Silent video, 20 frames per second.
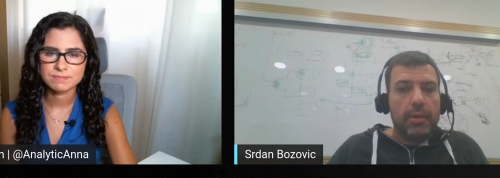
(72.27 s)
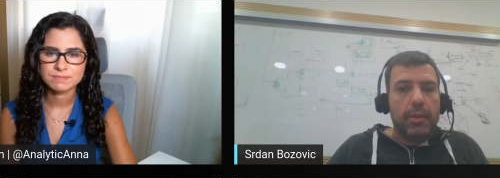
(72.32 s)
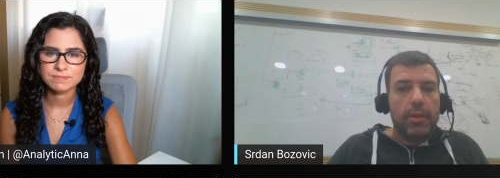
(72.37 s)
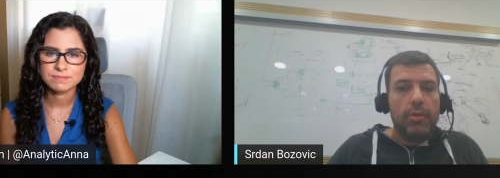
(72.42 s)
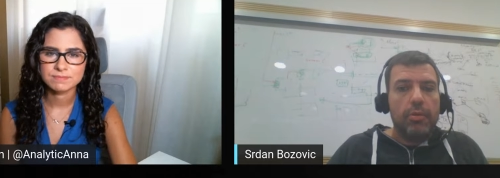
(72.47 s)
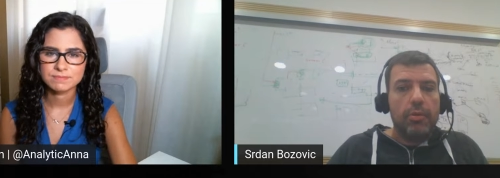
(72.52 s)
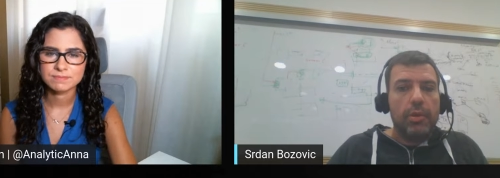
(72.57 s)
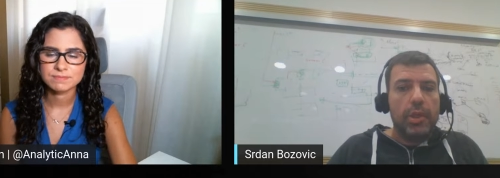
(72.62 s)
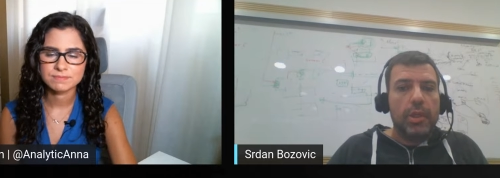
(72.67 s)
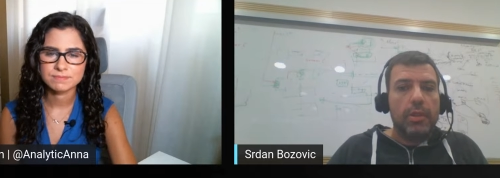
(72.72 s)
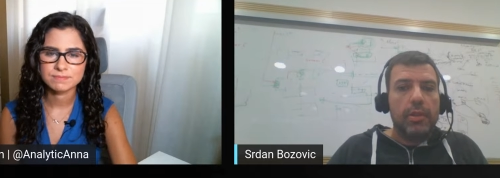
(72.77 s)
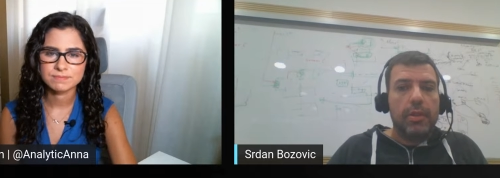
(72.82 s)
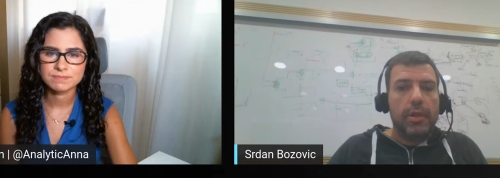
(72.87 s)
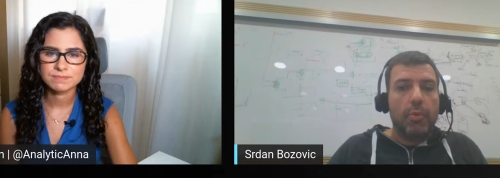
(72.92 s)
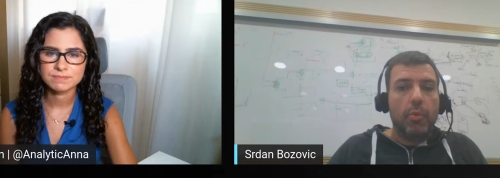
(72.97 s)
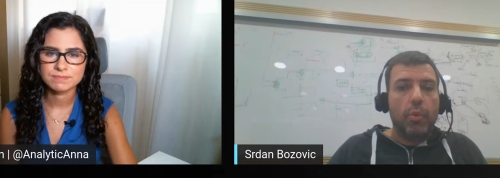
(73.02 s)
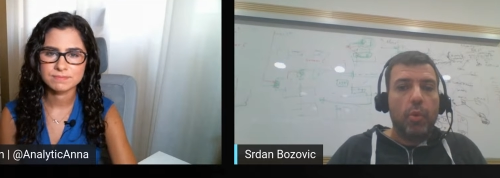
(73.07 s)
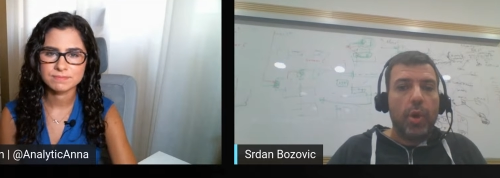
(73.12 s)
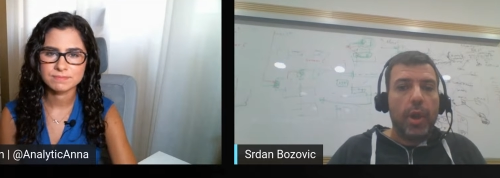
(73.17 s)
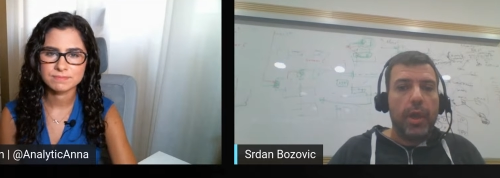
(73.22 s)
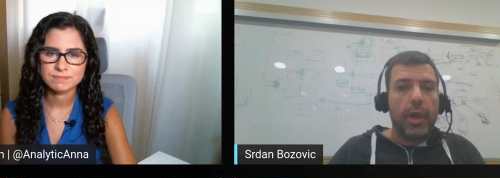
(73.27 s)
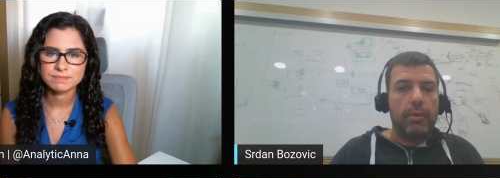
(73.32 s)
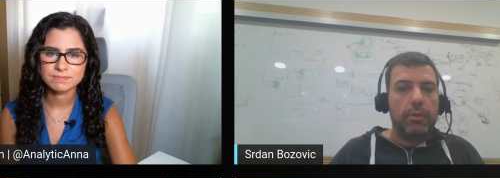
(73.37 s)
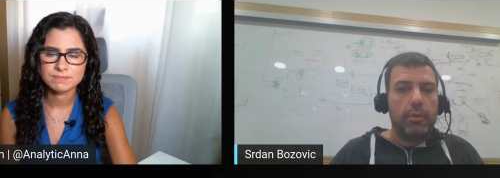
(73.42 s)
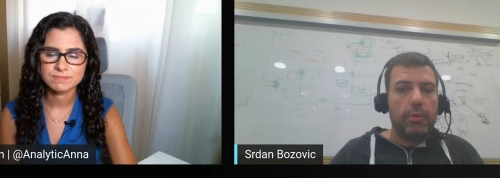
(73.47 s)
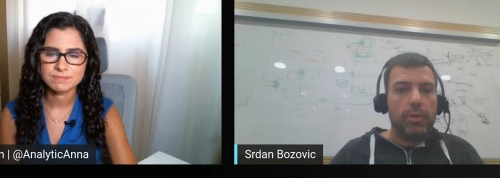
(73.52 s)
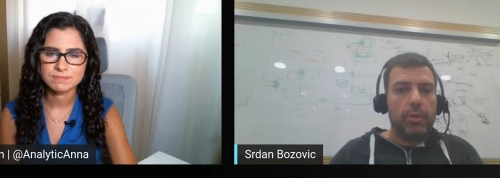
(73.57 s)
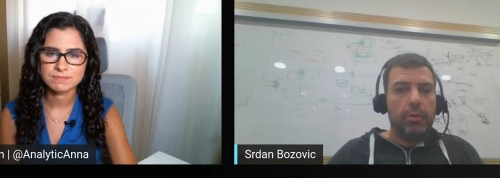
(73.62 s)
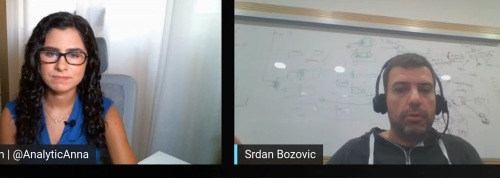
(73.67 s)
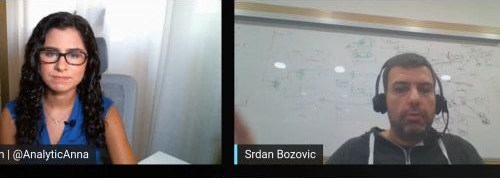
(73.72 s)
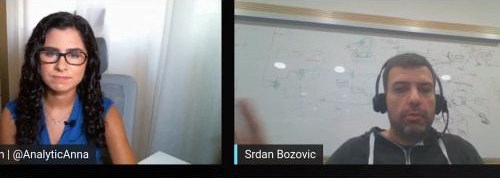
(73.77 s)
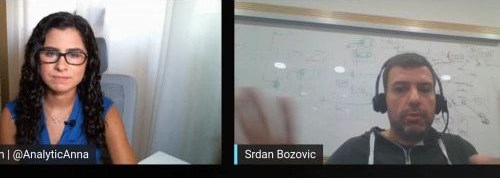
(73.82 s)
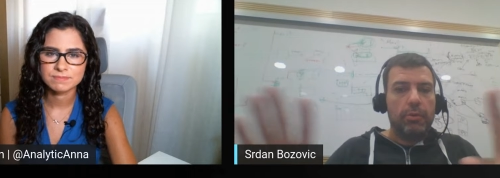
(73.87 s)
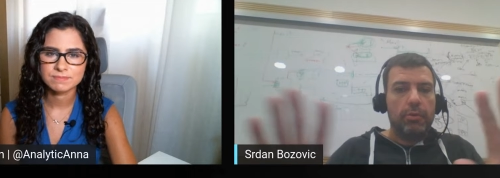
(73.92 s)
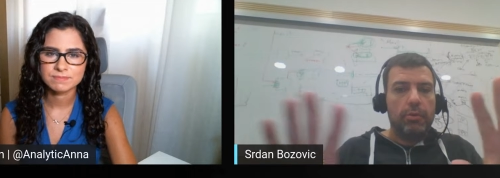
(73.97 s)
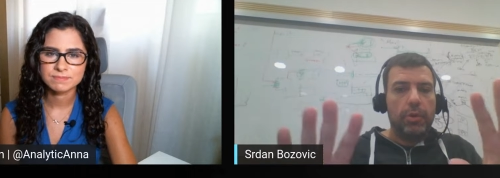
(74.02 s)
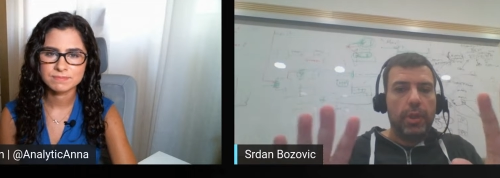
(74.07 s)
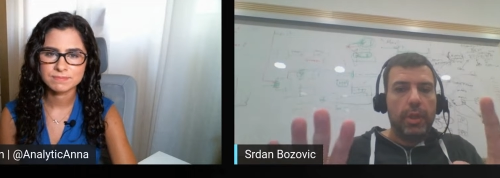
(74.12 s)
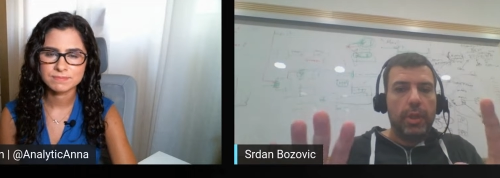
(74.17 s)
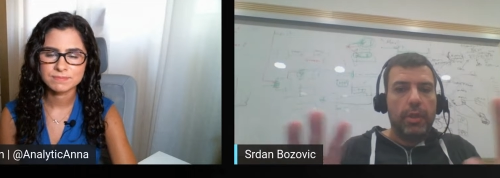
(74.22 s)
Speaker 1: you need a way to
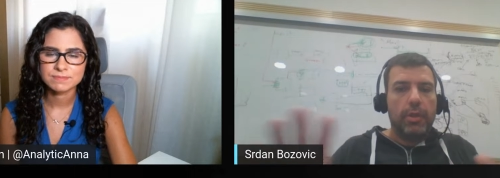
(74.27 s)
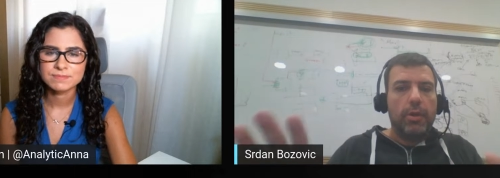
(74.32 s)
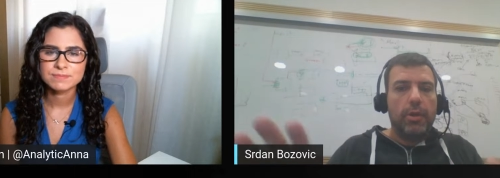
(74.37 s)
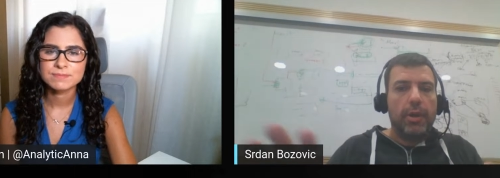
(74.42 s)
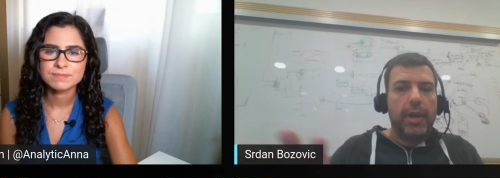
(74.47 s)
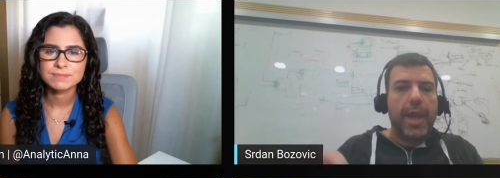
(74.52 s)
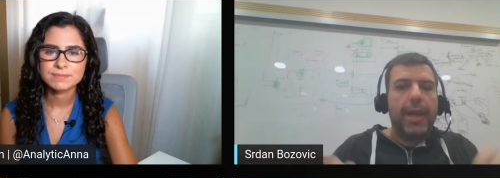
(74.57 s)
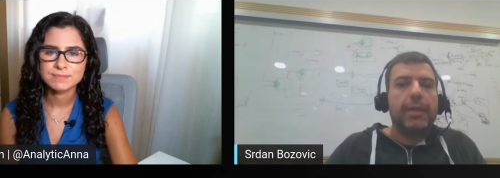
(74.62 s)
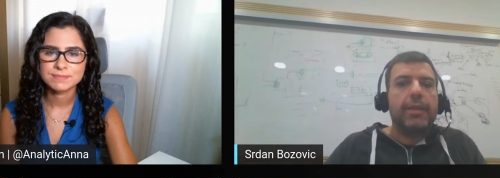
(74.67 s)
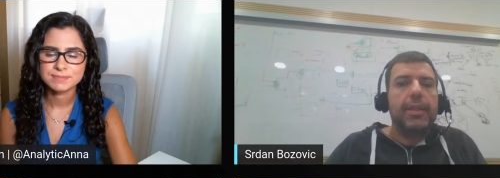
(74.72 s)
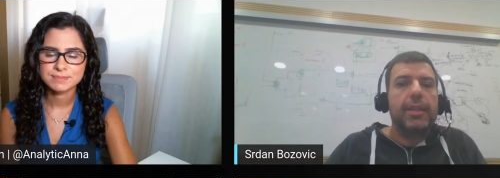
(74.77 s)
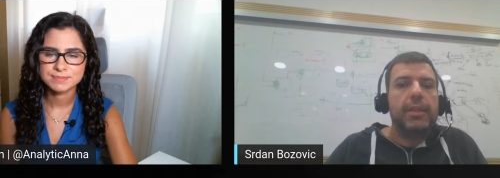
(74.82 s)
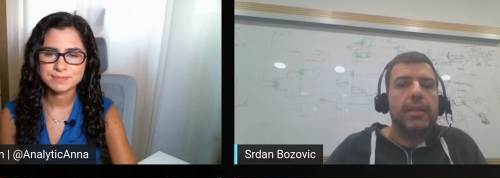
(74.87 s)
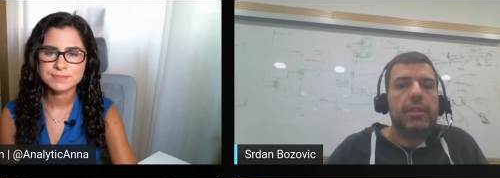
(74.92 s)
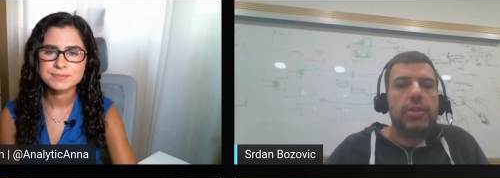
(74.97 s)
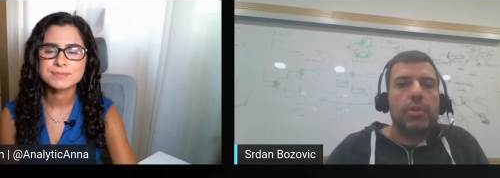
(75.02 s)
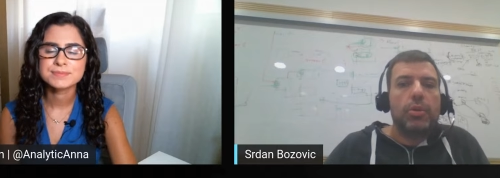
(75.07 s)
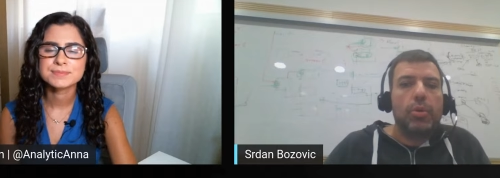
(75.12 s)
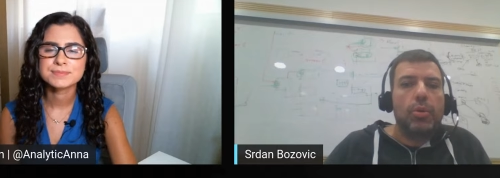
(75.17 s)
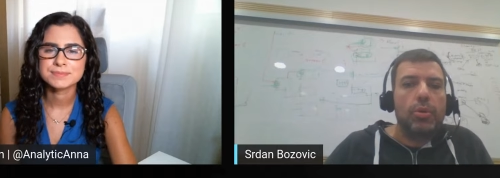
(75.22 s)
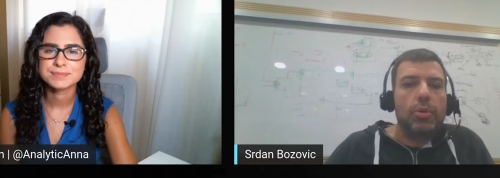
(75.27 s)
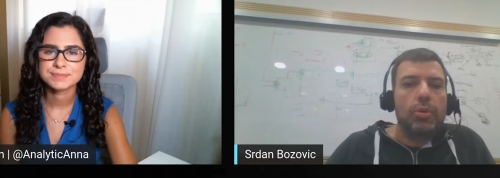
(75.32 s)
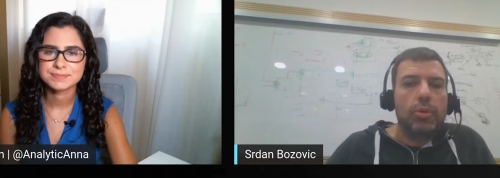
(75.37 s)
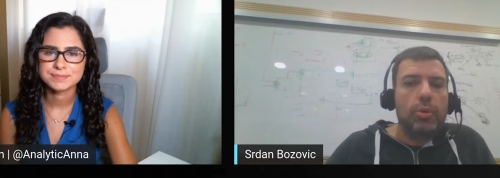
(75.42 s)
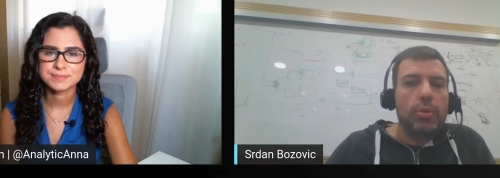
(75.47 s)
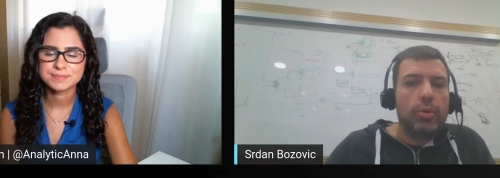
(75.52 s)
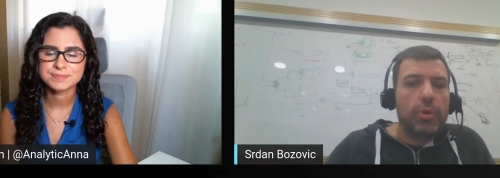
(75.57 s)
really connect these two, two